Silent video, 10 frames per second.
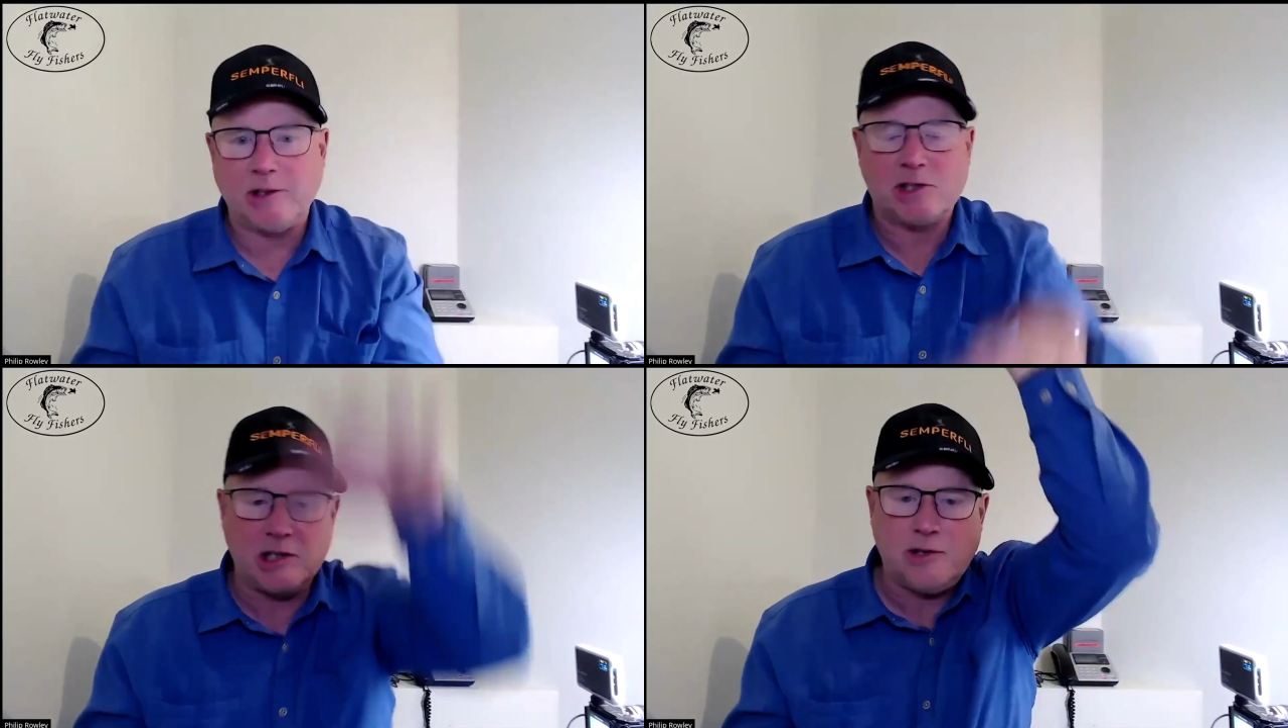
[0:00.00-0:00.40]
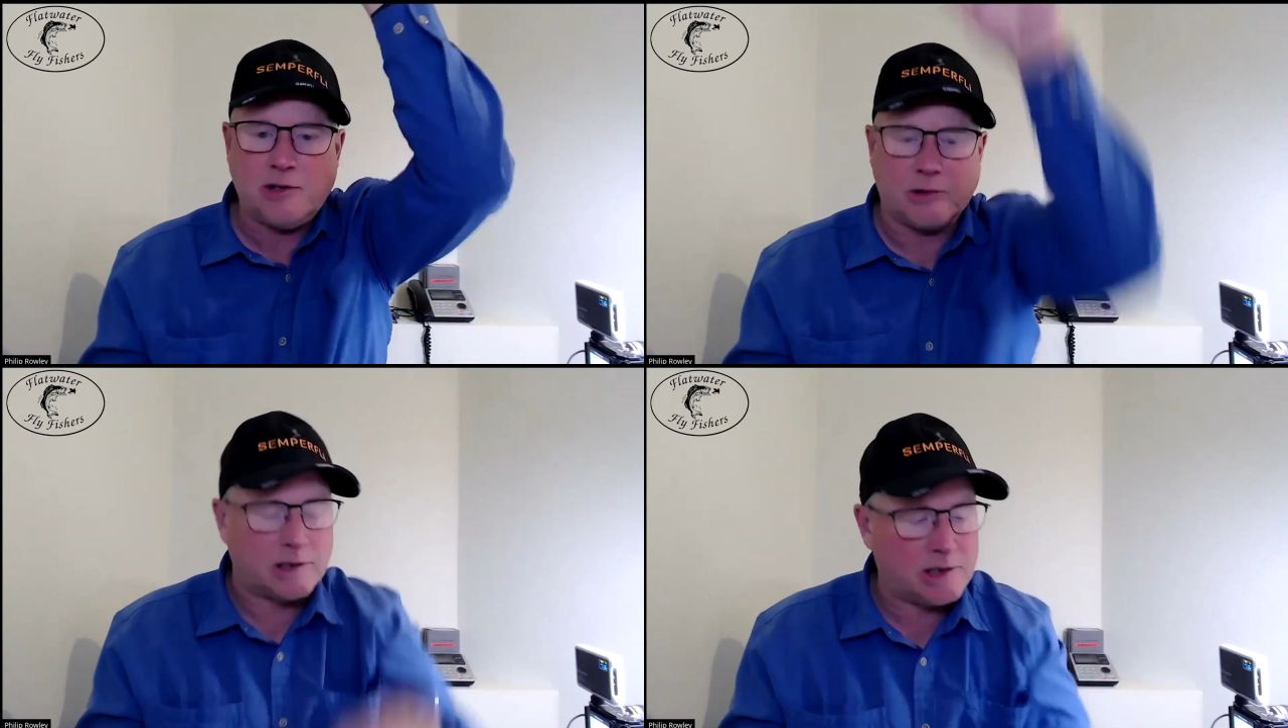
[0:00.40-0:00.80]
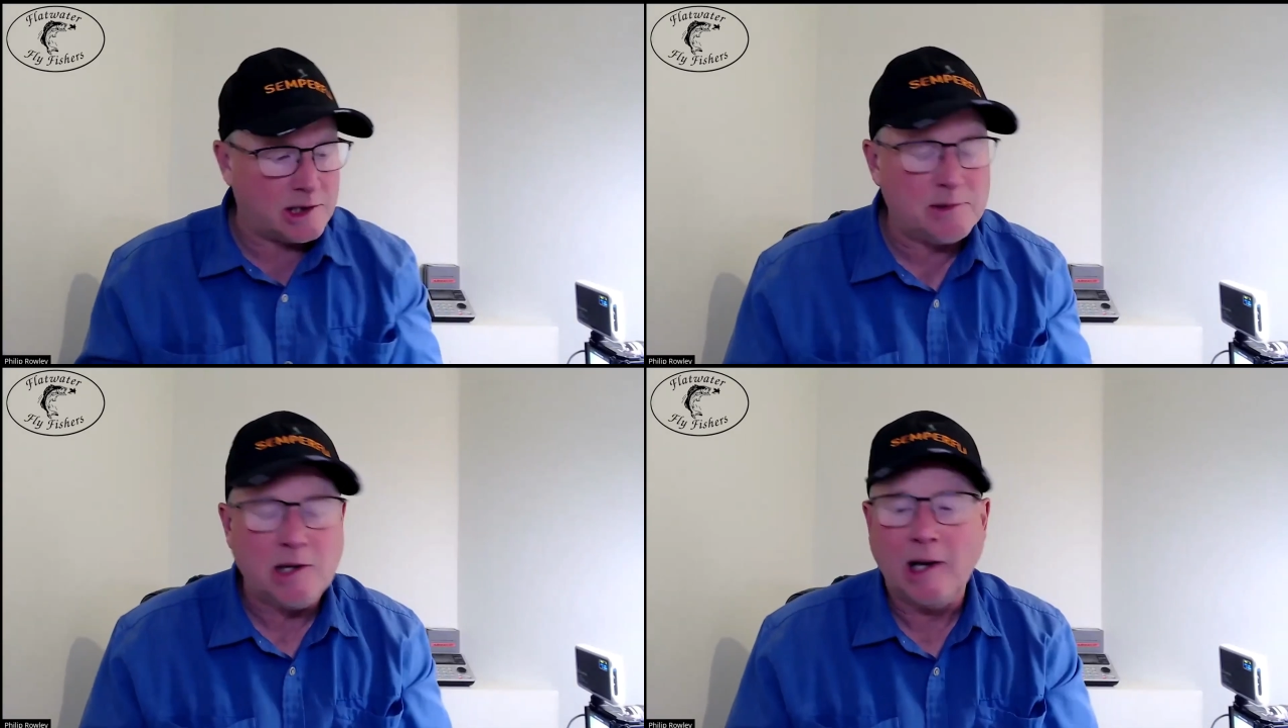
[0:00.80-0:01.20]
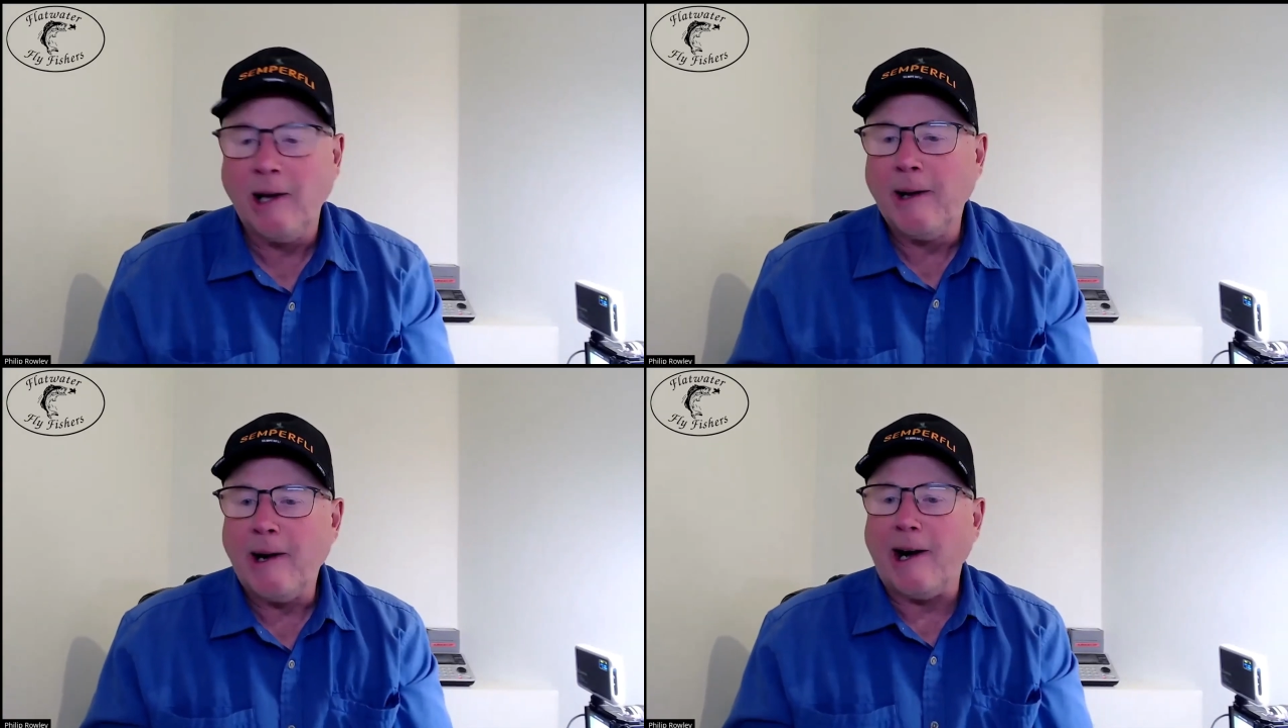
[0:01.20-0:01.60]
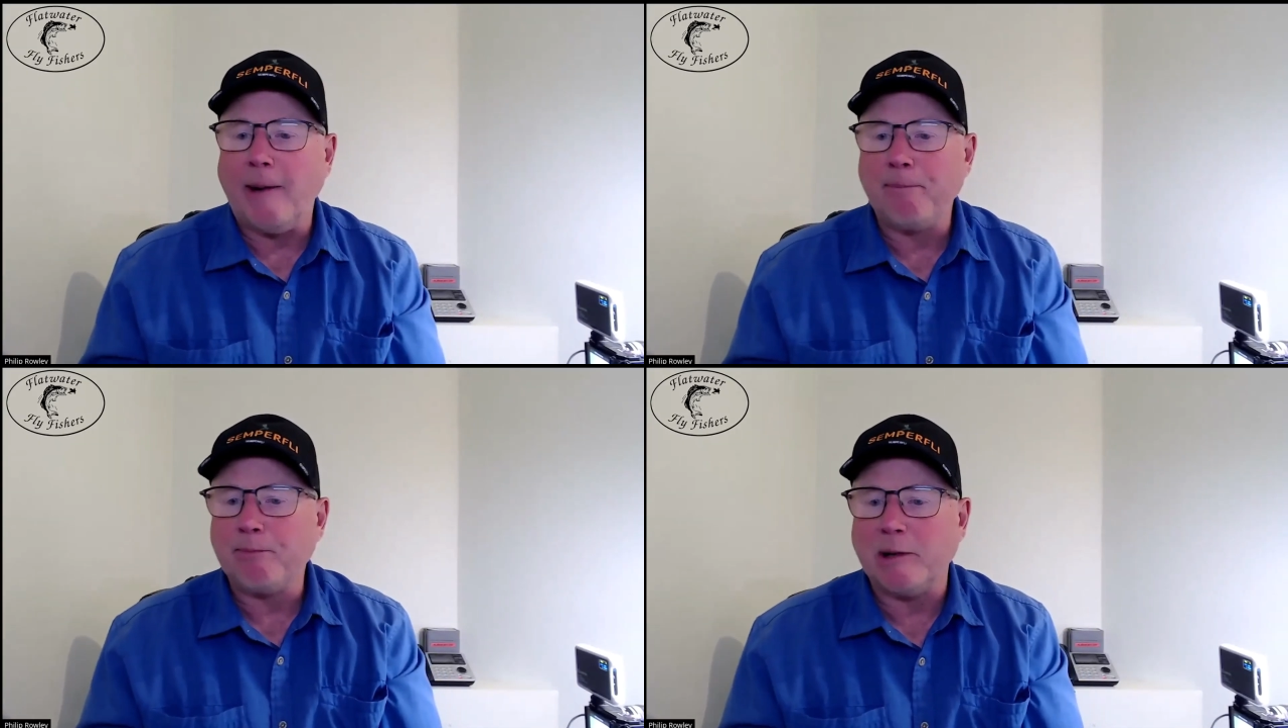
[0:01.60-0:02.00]
a seizure, it seems.
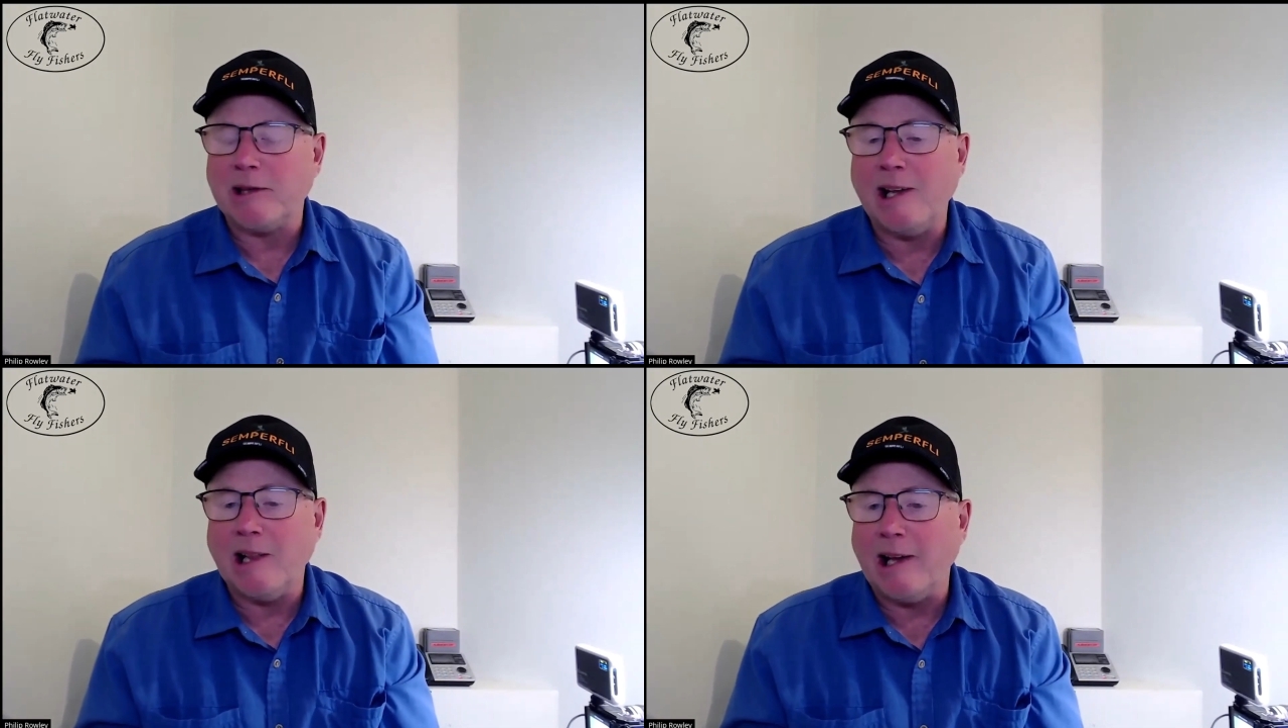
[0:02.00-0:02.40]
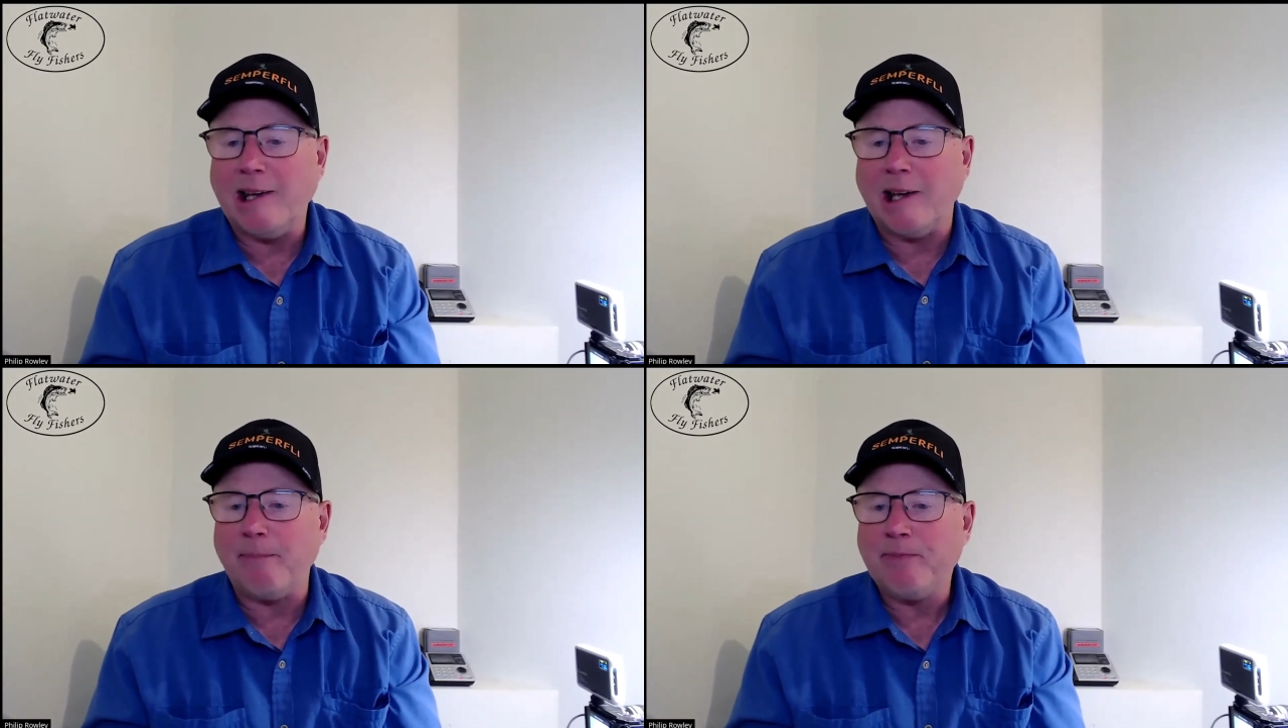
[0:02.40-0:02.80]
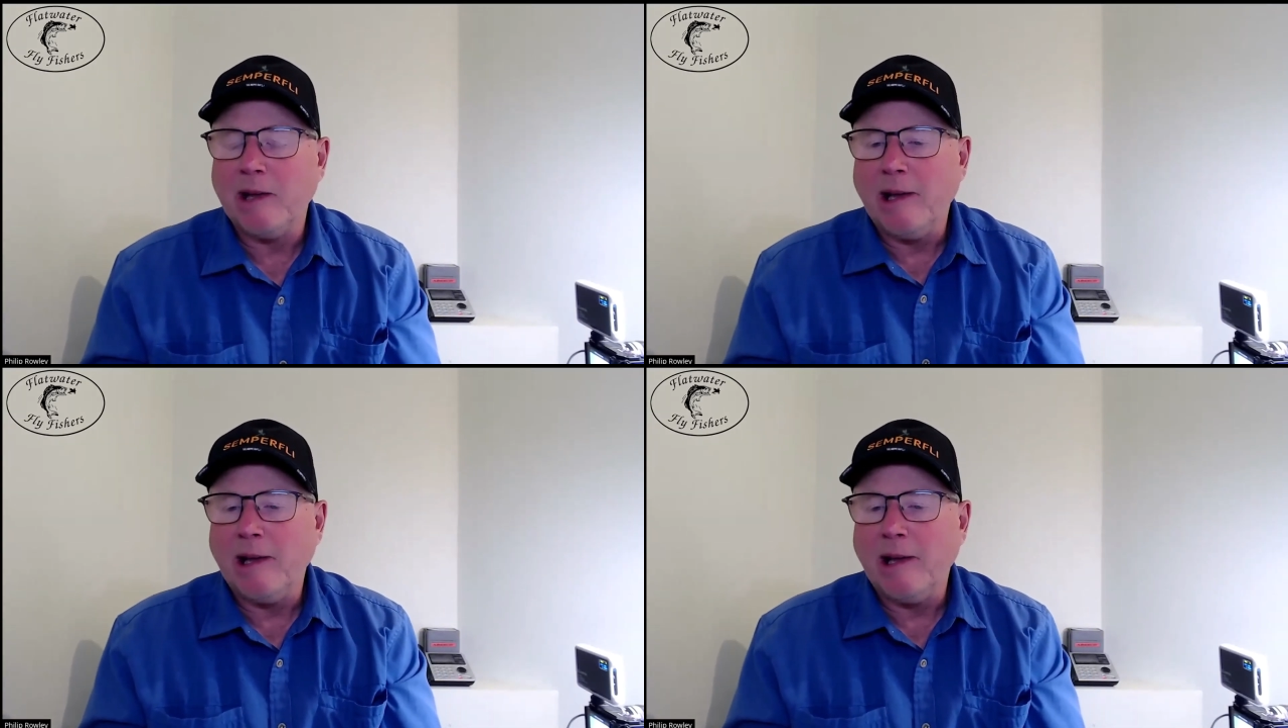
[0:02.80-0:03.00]
But they like it.